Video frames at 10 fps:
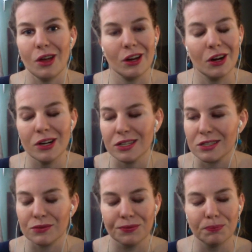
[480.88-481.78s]

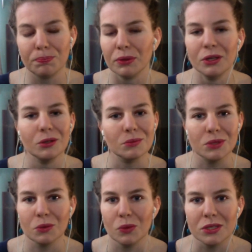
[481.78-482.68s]
Curtis
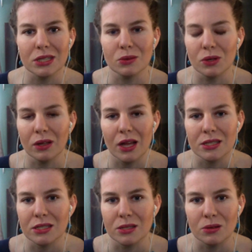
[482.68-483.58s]
bloomed once he
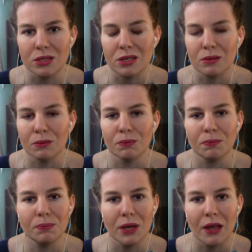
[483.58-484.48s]
realized his OT and
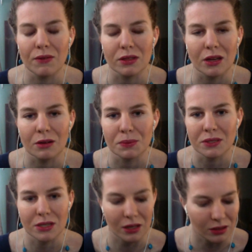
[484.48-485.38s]
behavior
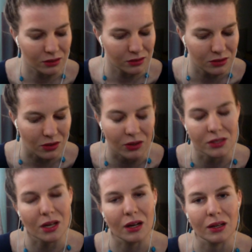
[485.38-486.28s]
therapist
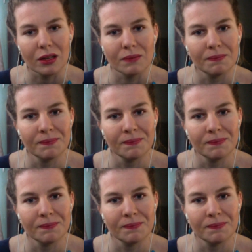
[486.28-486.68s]
started talking.